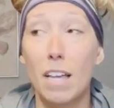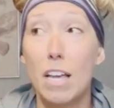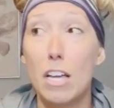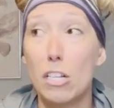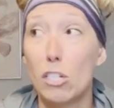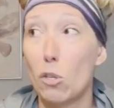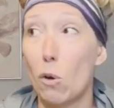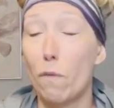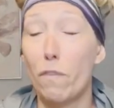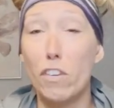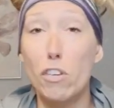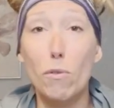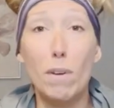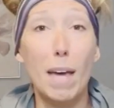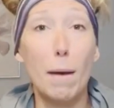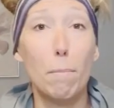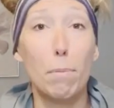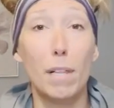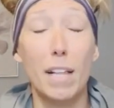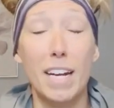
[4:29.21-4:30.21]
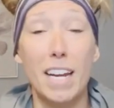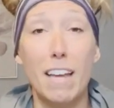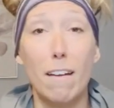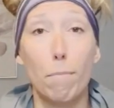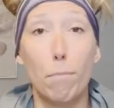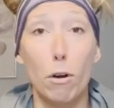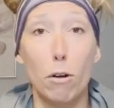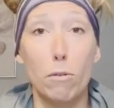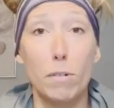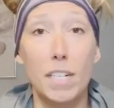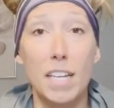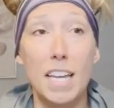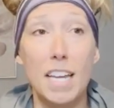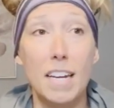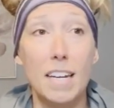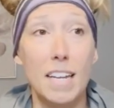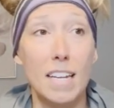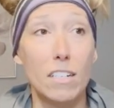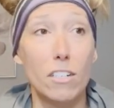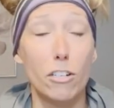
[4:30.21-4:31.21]
So if you get plenty of protein
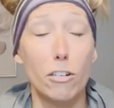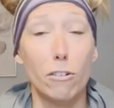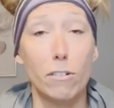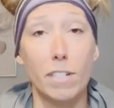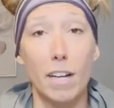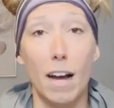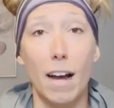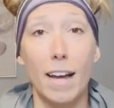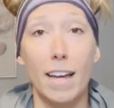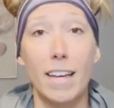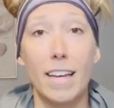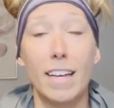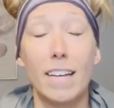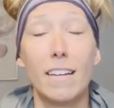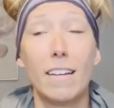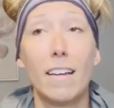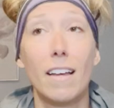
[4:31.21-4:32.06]
into your diet,